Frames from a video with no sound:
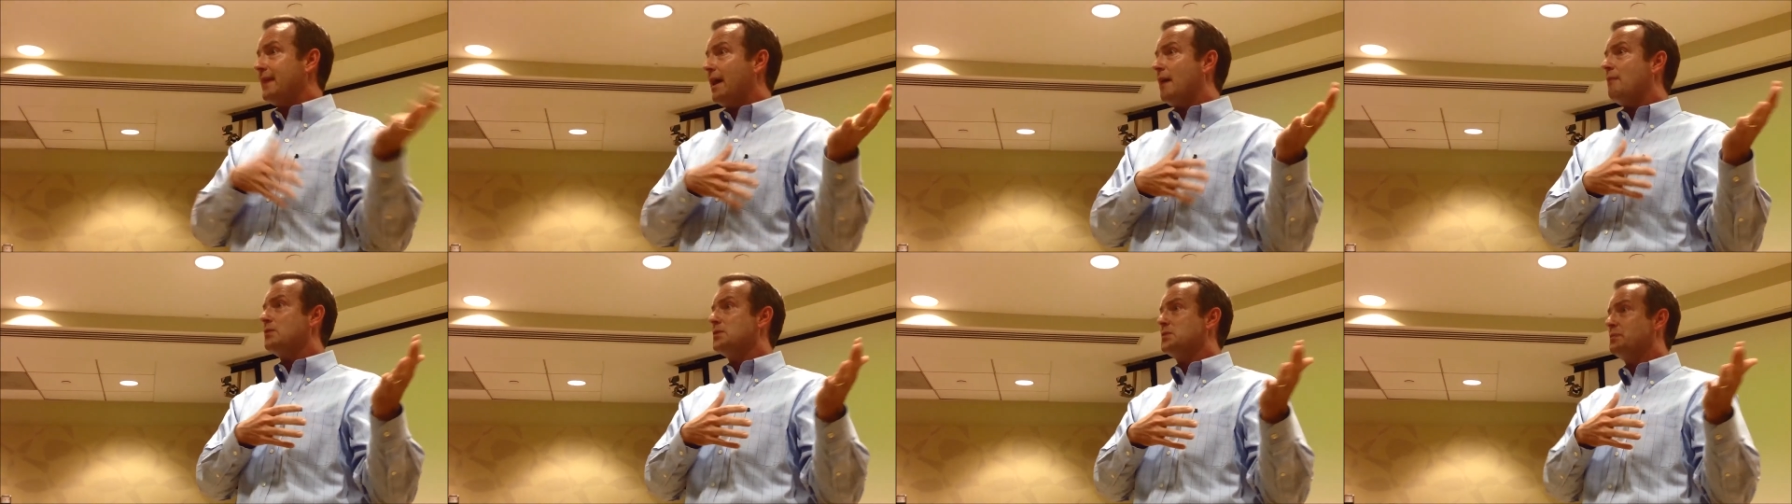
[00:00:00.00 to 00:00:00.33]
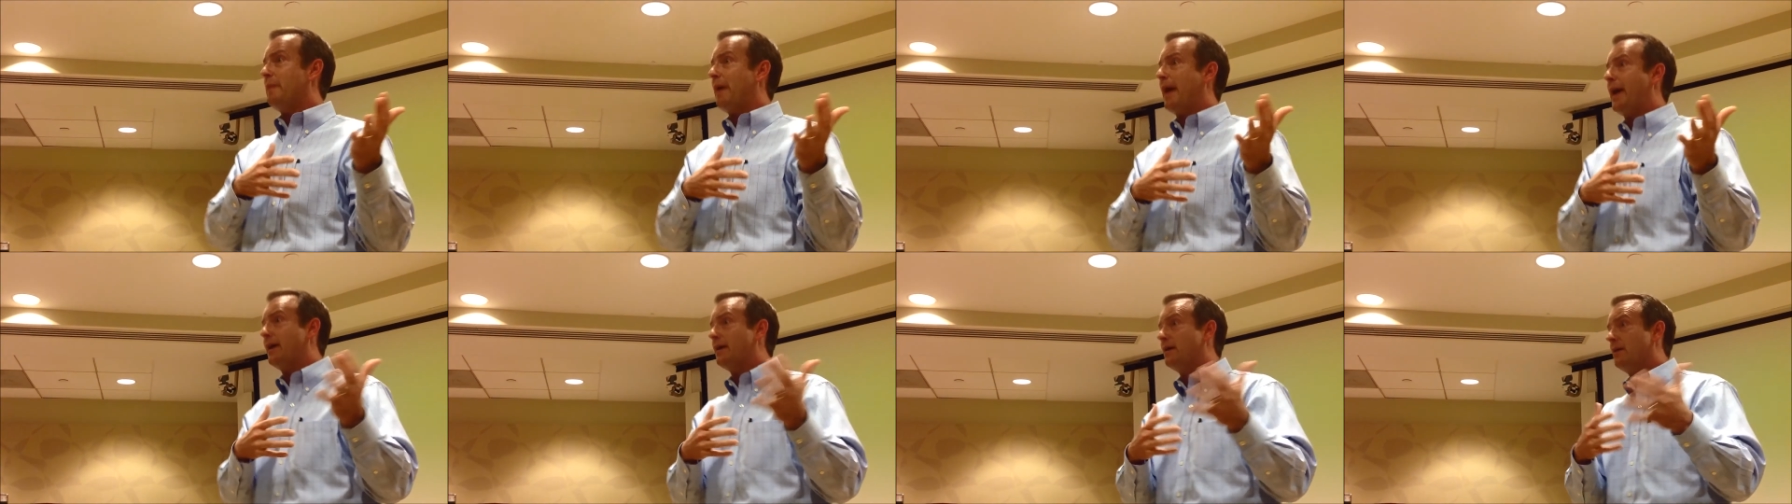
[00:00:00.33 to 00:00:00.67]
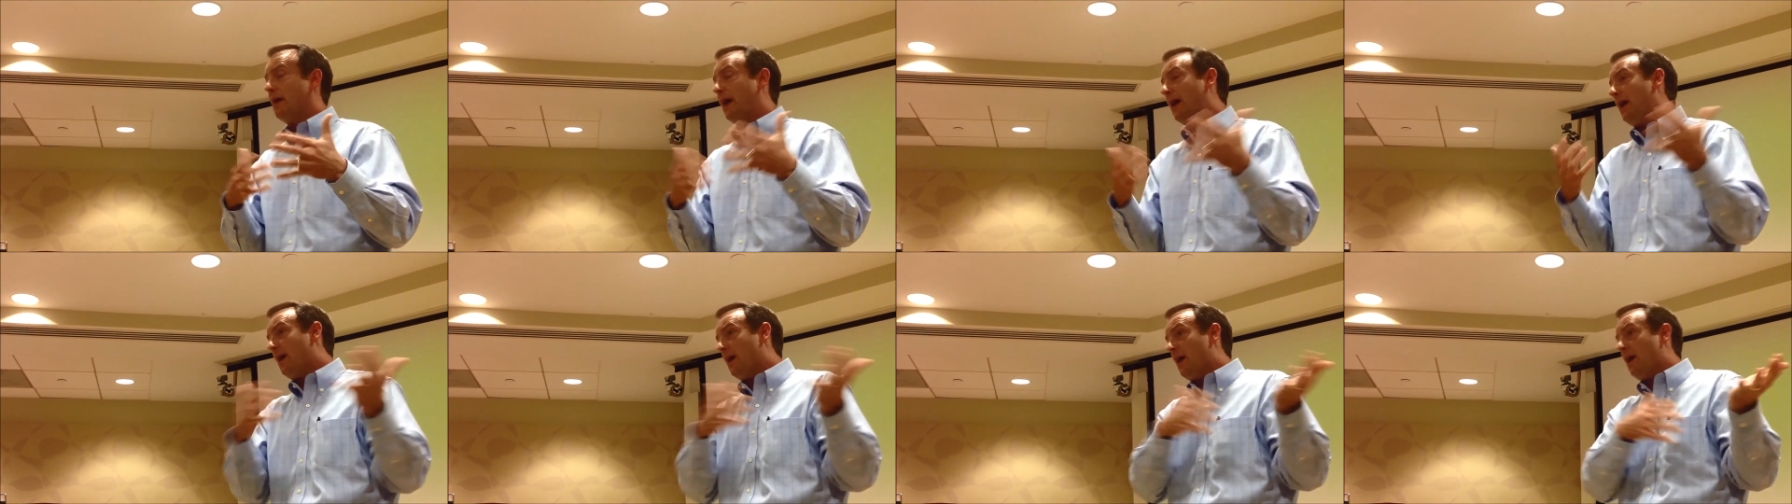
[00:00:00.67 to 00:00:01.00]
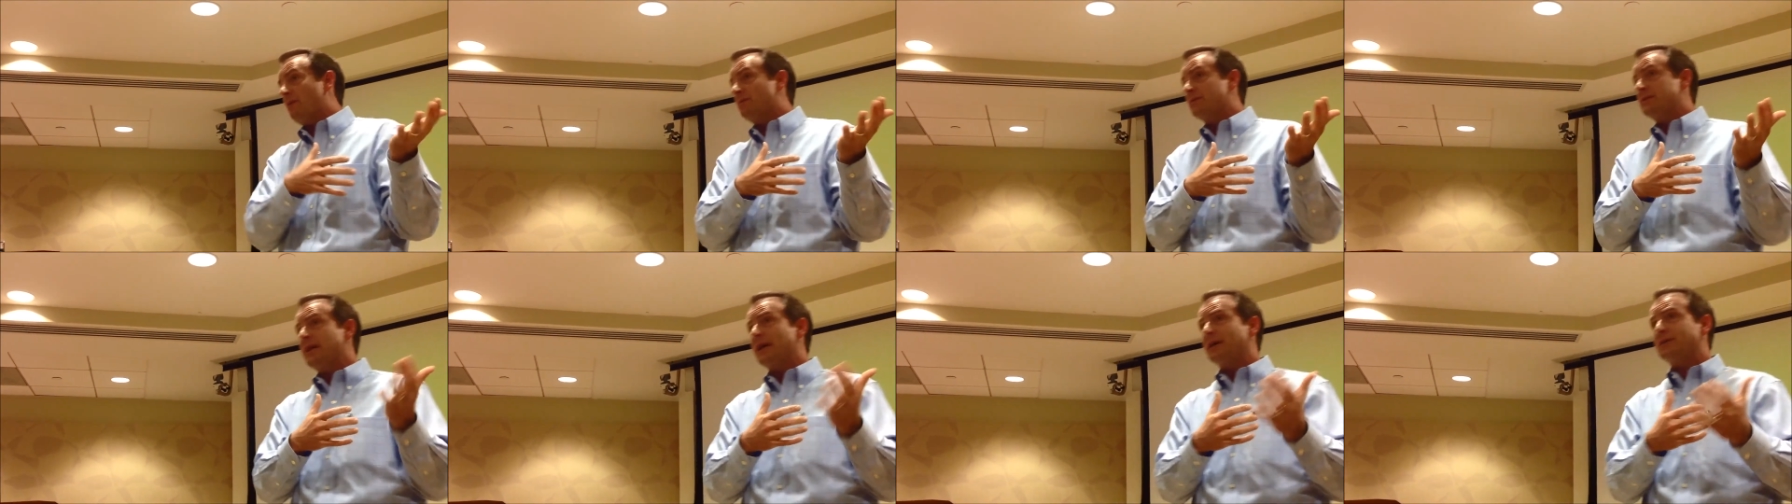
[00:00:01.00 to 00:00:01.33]
That was back,
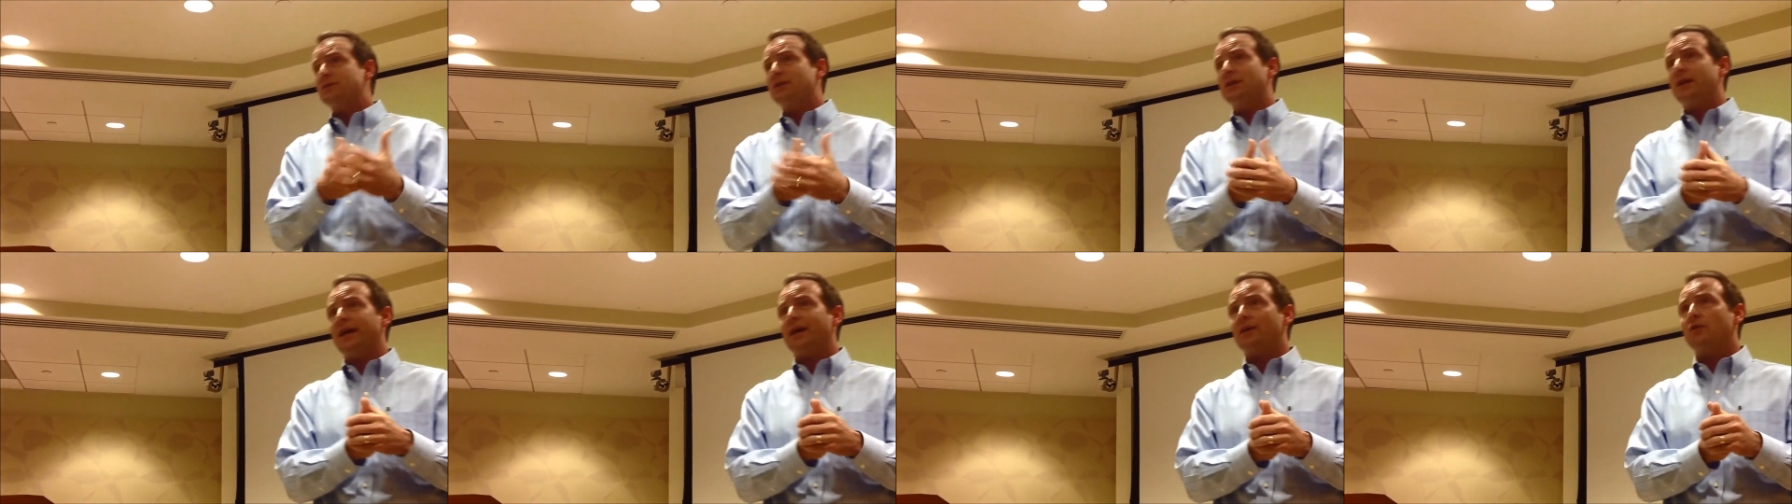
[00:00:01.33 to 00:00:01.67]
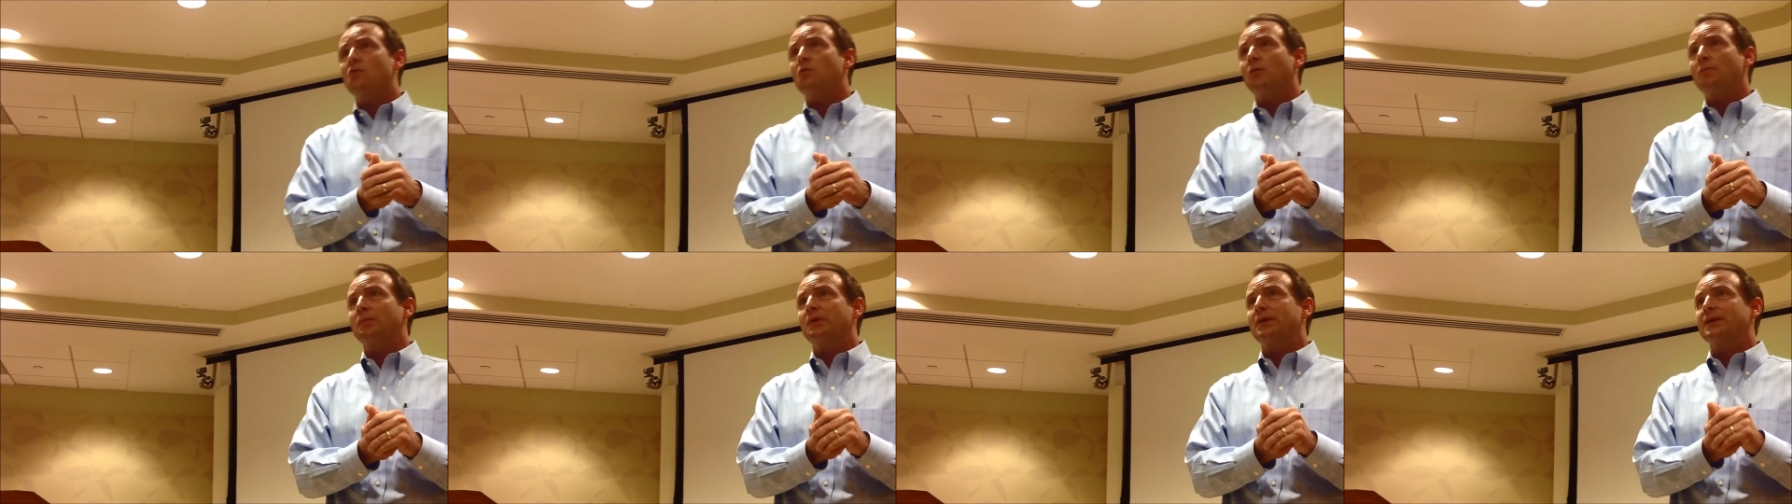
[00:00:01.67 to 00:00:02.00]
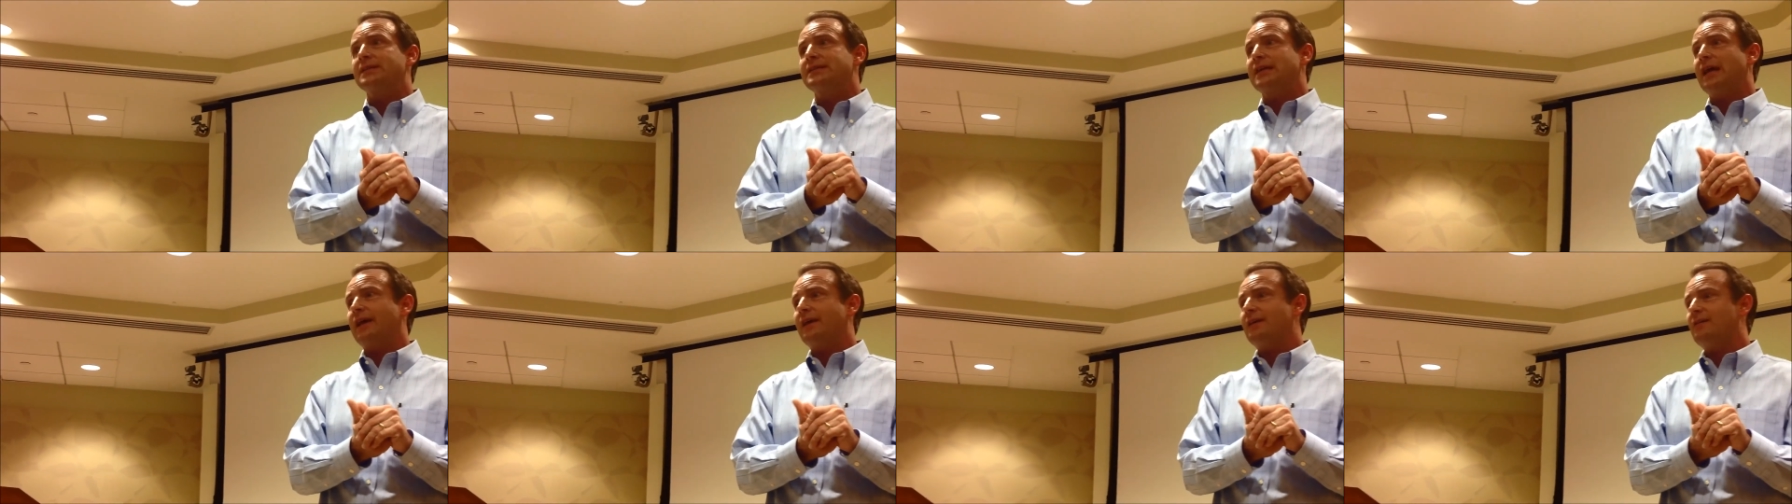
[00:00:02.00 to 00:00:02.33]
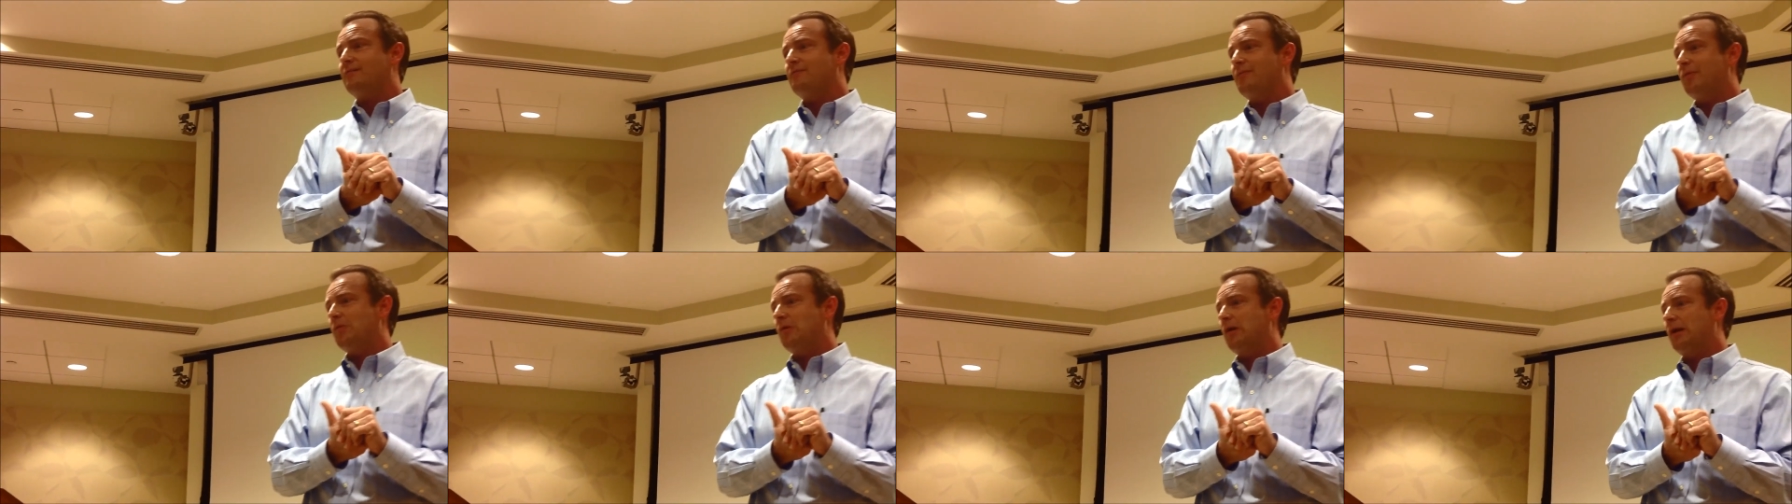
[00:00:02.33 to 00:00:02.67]
I was actually at corporate
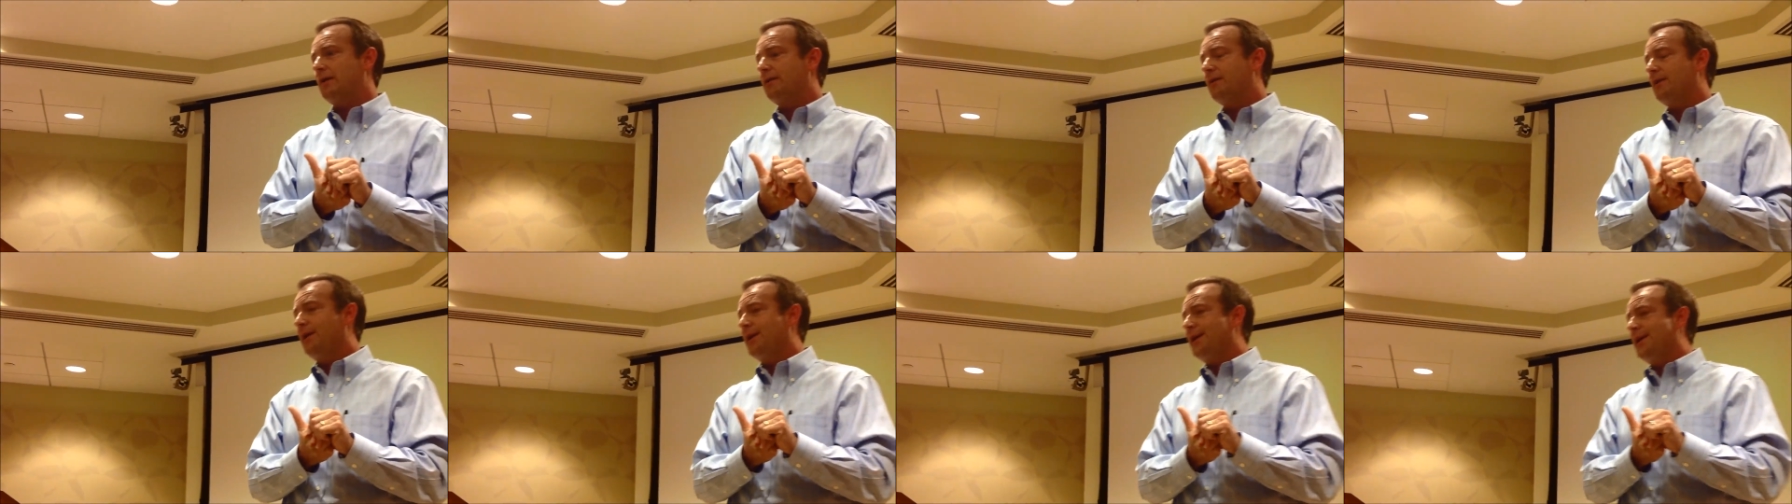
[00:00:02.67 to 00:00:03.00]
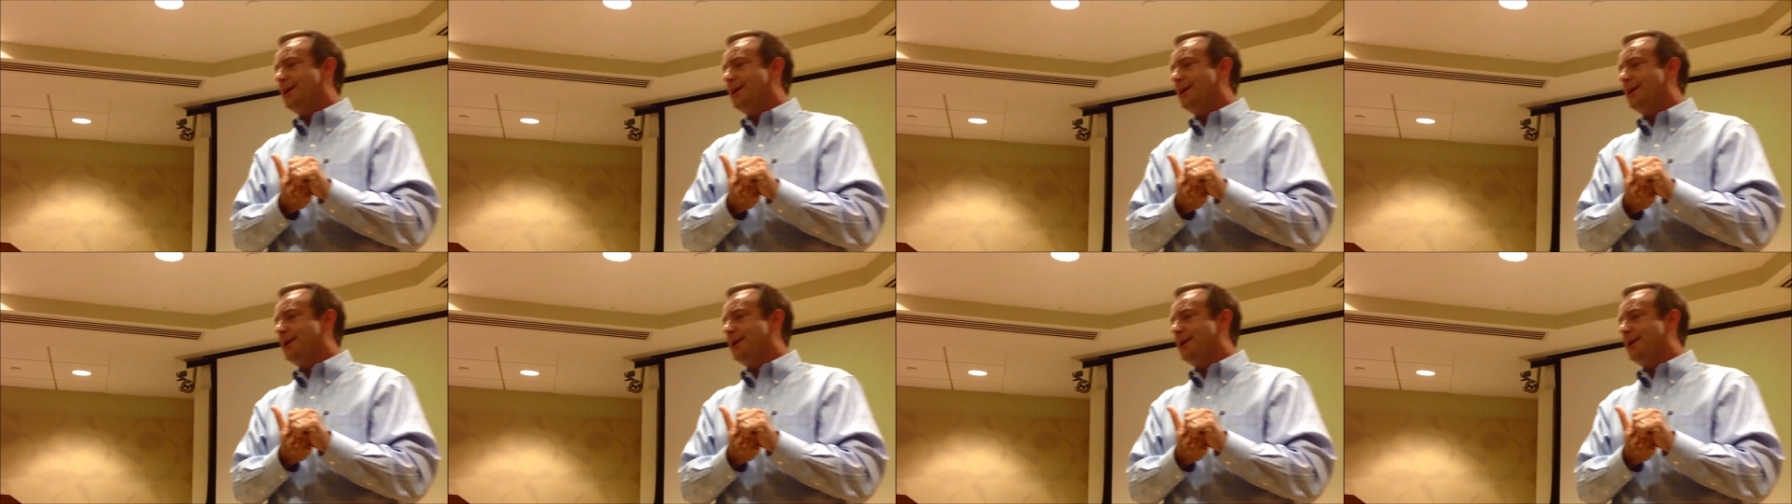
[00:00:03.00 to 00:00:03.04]
executive board.